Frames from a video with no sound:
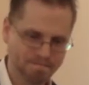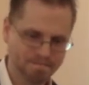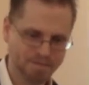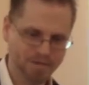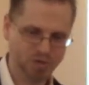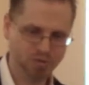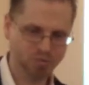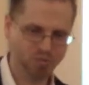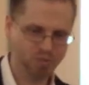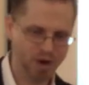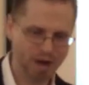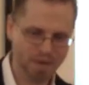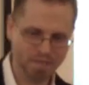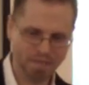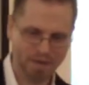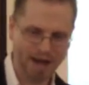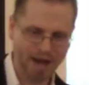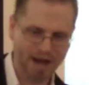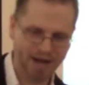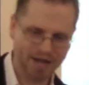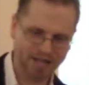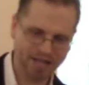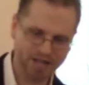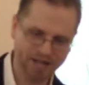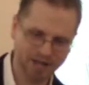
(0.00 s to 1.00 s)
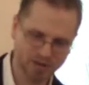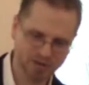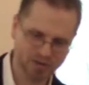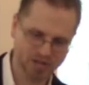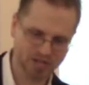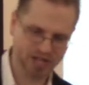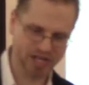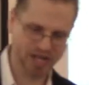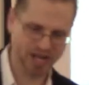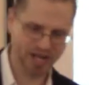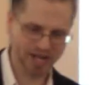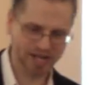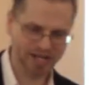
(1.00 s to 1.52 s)
This wet behind the
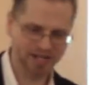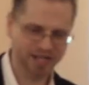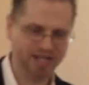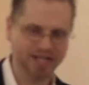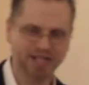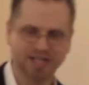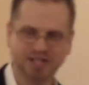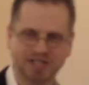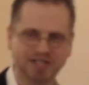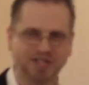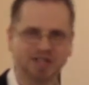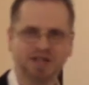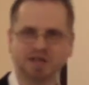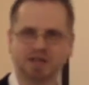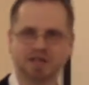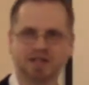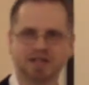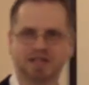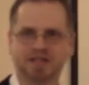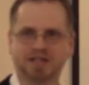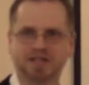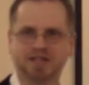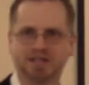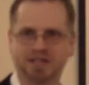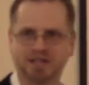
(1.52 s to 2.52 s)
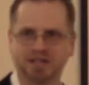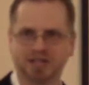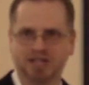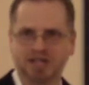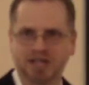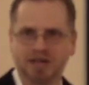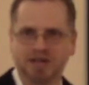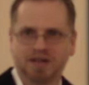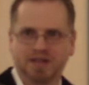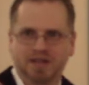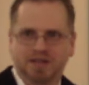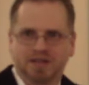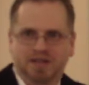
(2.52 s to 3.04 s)
ears kid,
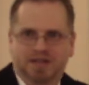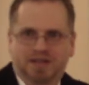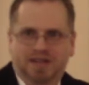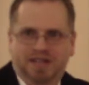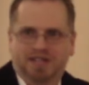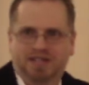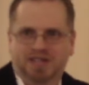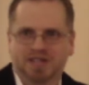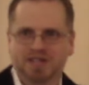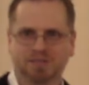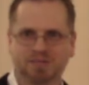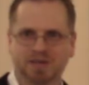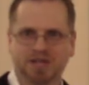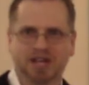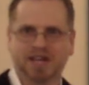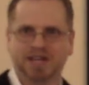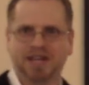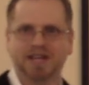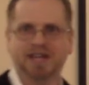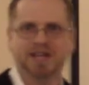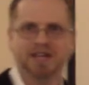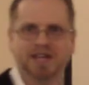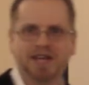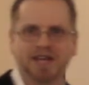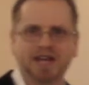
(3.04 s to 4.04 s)
it seems like he